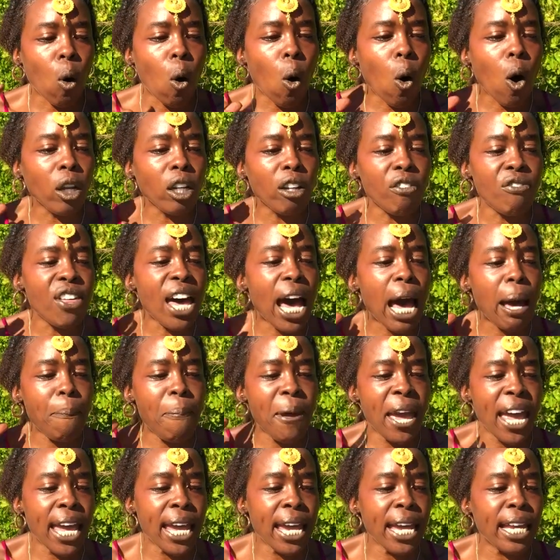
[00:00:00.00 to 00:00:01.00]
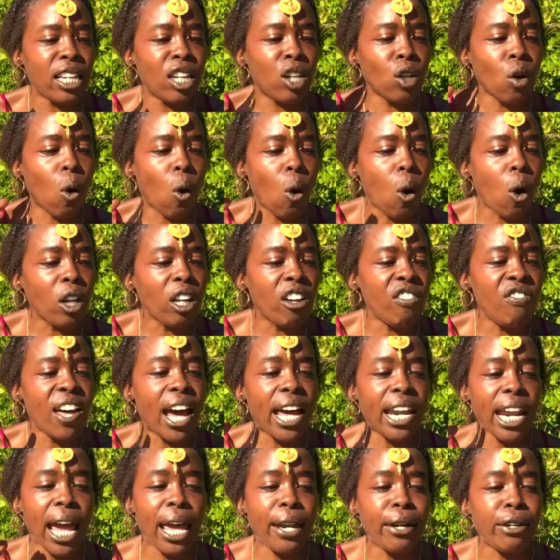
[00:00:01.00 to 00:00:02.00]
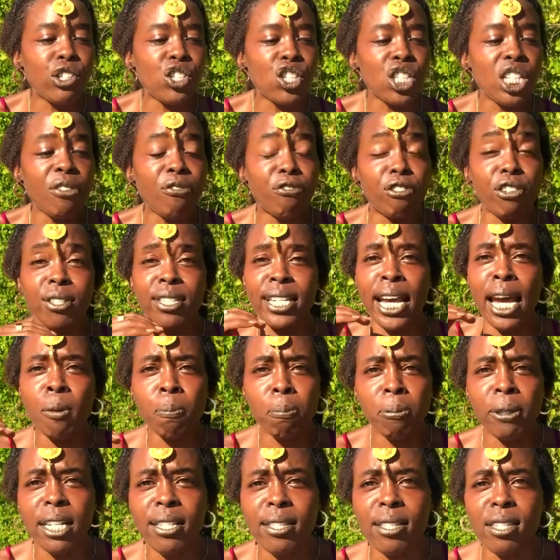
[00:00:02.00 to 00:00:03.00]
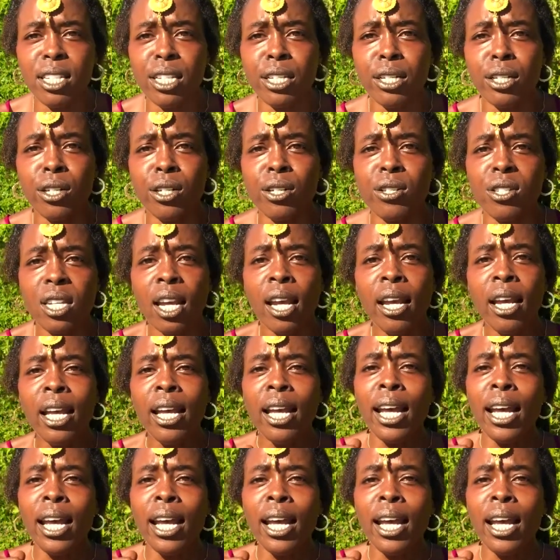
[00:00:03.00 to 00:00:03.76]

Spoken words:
all of that pain and all of that energy for 10 plus years